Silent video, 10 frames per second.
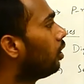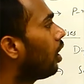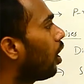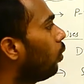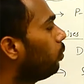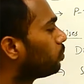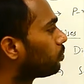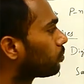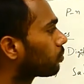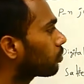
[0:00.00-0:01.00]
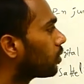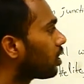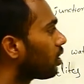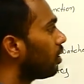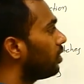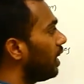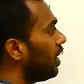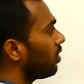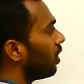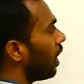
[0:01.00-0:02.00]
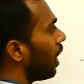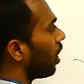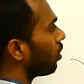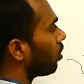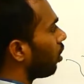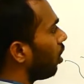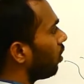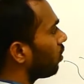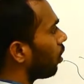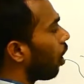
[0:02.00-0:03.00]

Now these electrons